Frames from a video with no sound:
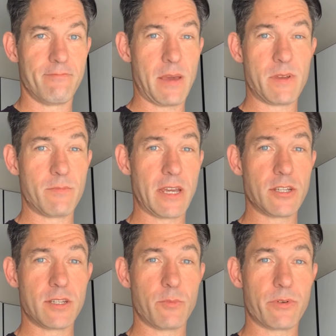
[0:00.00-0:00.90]
Maybe it
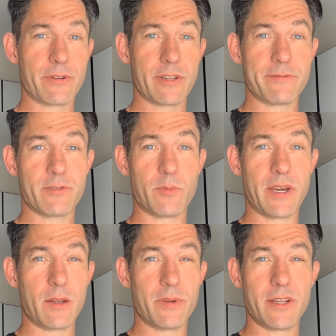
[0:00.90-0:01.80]
made you temporarily feel
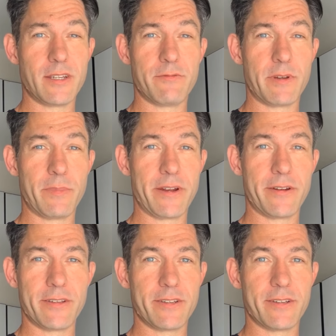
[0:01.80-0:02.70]
better, but it didn't
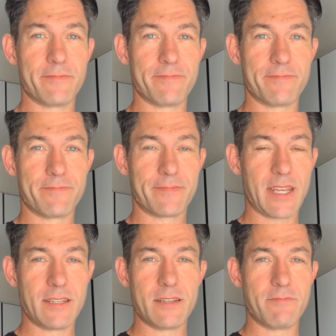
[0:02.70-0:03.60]
repair it, did it?
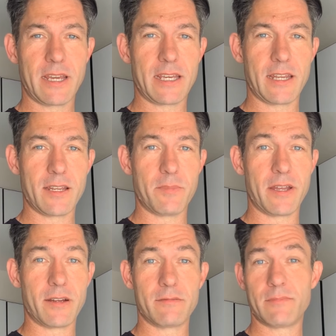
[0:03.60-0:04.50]
It didn't make it any
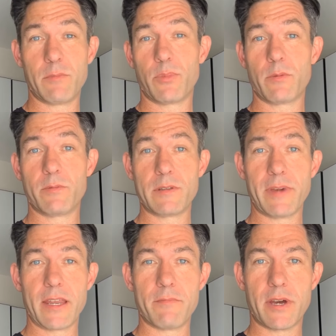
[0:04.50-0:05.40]
better, and probably
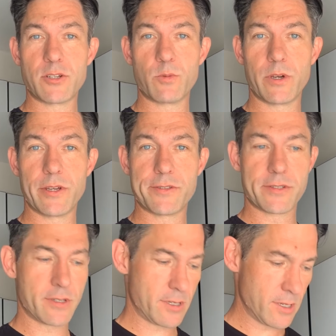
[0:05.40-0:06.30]
made it much
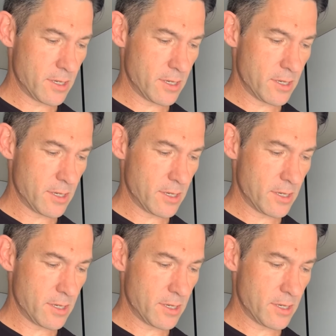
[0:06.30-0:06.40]
worse.